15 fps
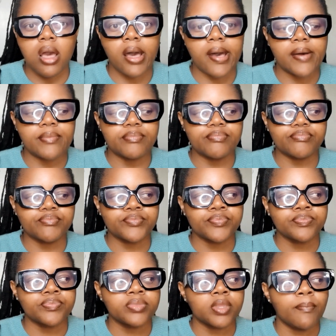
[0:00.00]
Um,
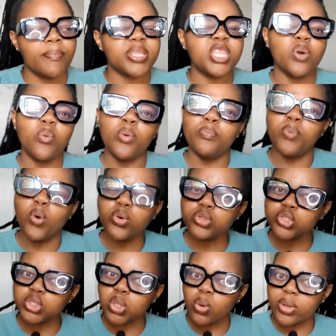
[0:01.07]
but they were
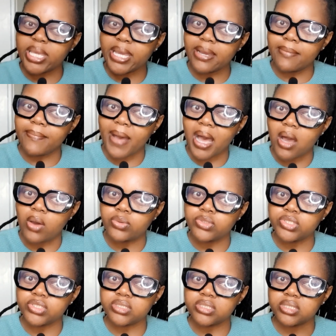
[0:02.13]
both talking
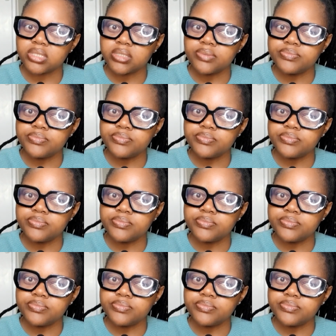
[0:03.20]
about